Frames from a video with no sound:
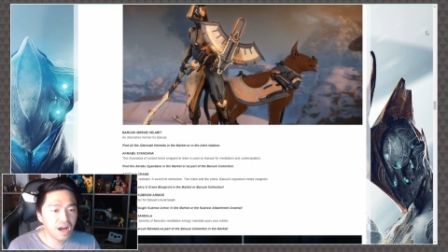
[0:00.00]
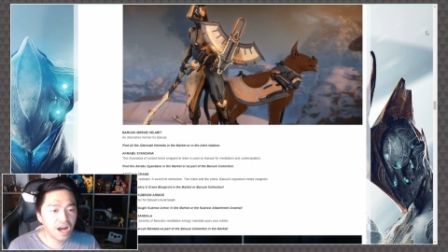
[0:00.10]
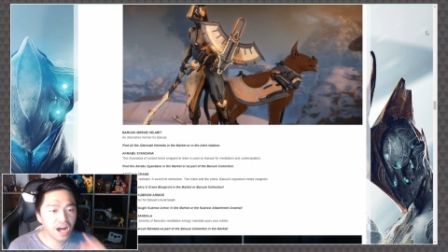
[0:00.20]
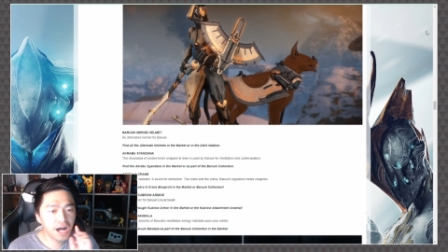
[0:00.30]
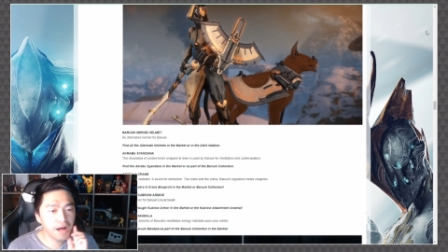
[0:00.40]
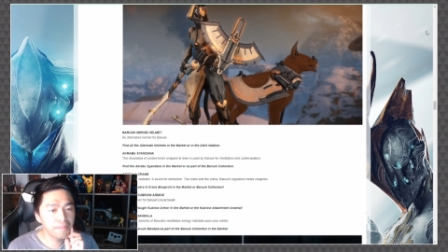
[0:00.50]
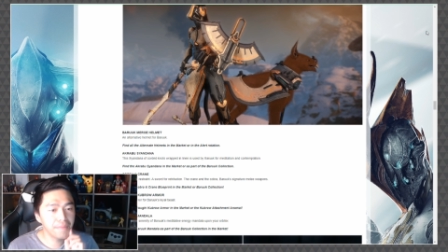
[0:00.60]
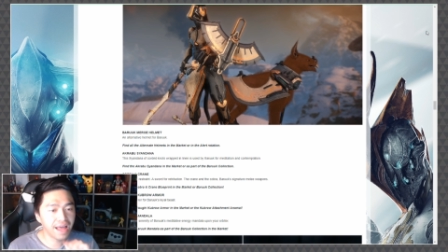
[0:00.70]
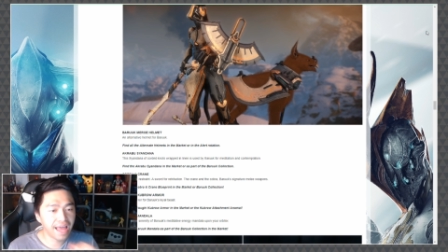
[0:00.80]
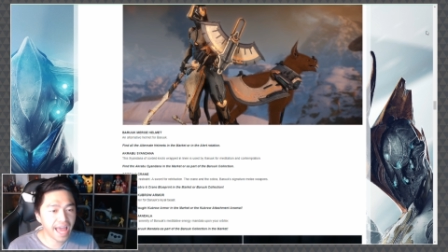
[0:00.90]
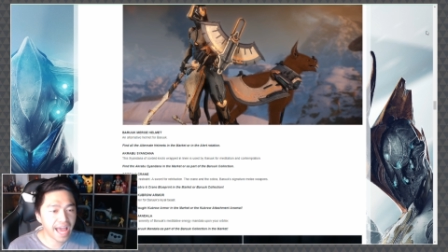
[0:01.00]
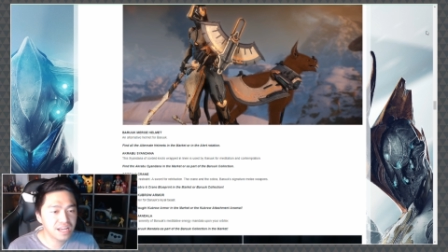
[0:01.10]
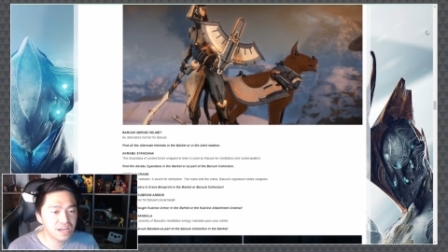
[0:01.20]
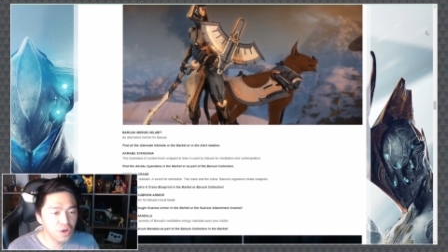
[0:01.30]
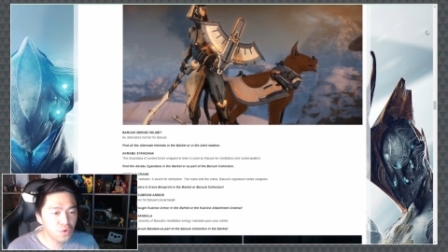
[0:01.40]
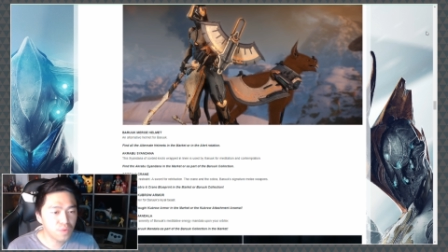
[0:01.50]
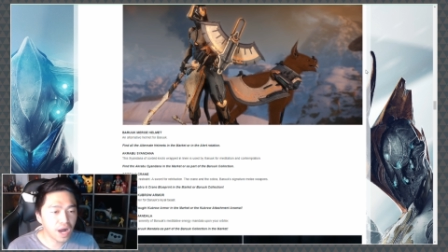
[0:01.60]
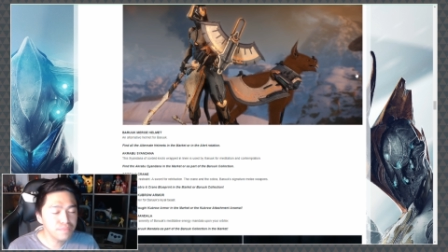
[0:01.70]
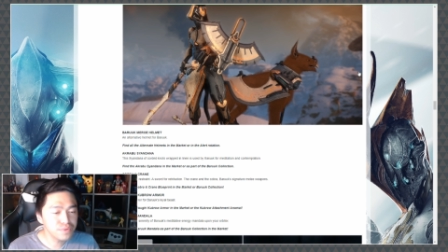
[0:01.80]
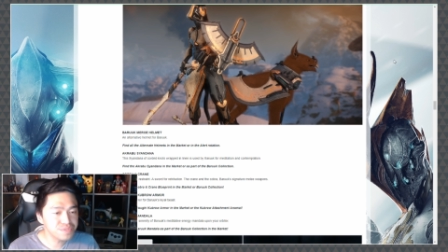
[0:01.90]
Um, Ak
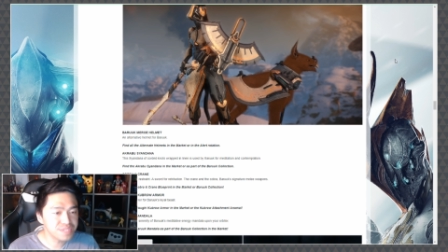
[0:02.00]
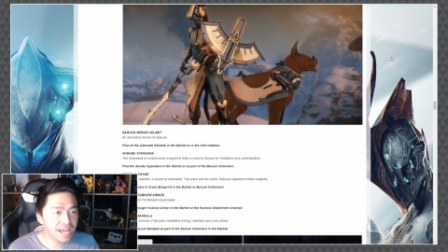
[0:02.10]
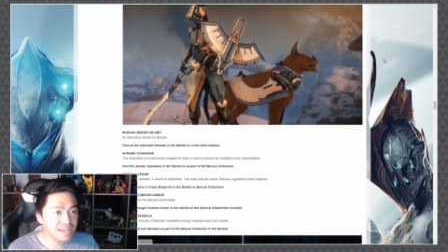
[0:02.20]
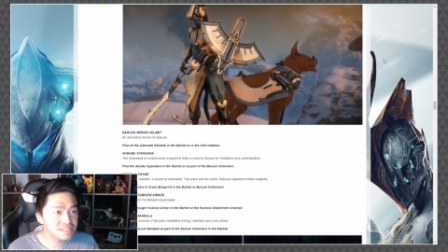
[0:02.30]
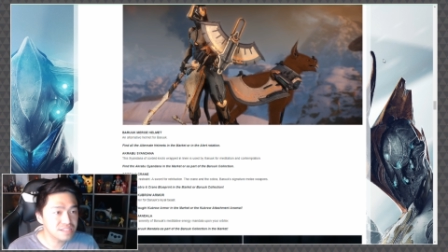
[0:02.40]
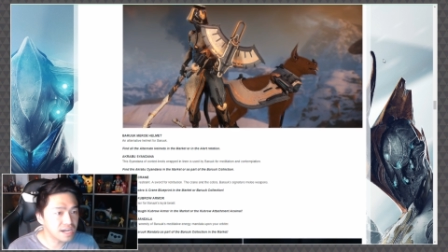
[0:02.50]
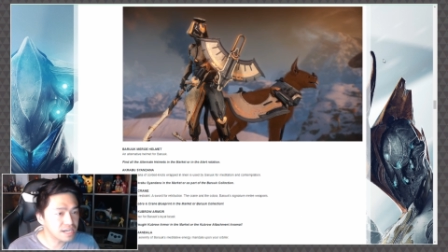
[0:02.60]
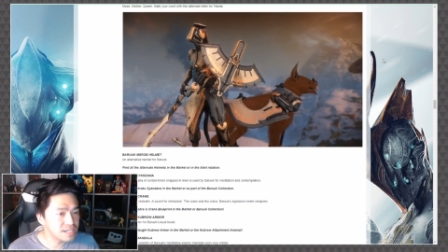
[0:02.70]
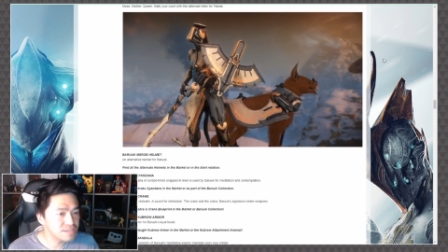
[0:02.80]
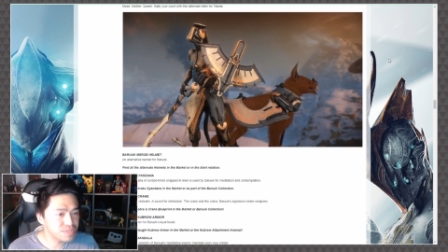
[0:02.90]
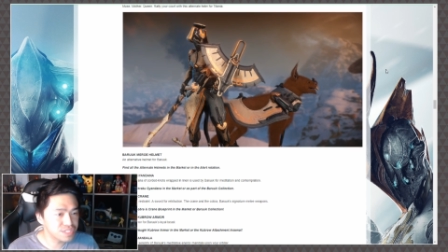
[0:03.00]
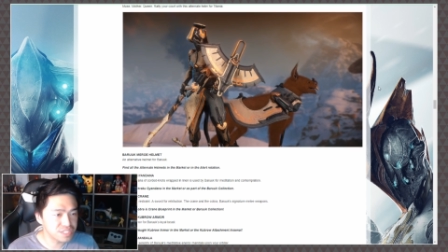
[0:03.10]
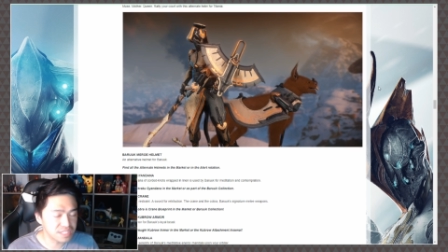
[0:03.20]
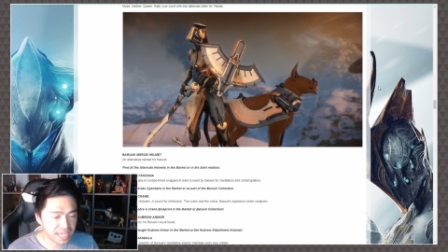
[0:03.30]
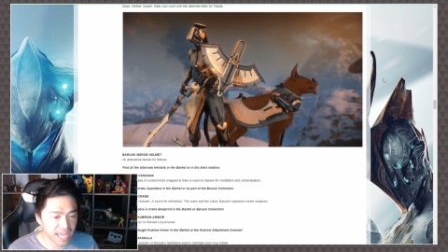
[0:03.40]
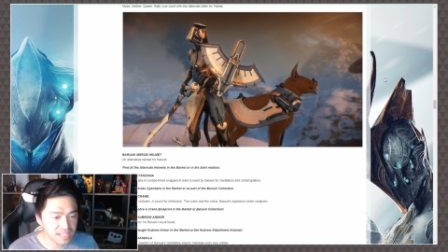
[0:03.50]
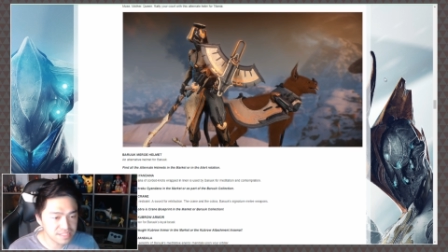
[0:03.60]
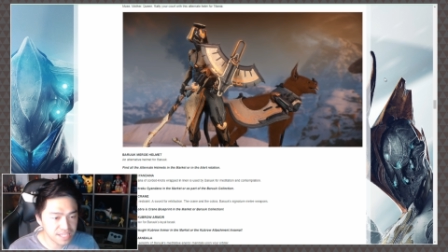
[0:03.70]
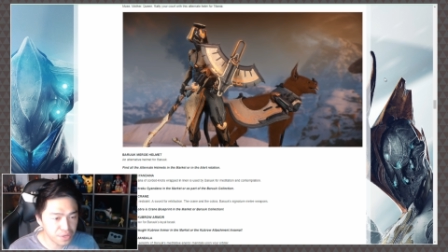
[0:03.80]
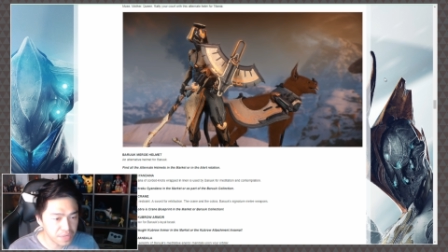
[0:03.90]
Rabu Syandana, which is the
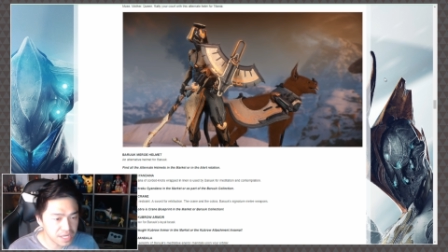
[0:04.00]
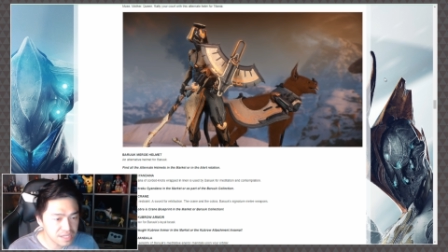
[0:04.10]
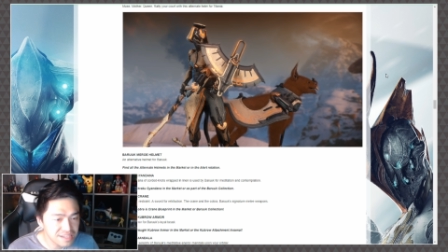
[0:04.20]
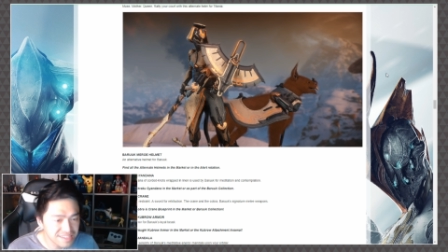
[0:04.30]
cattail one.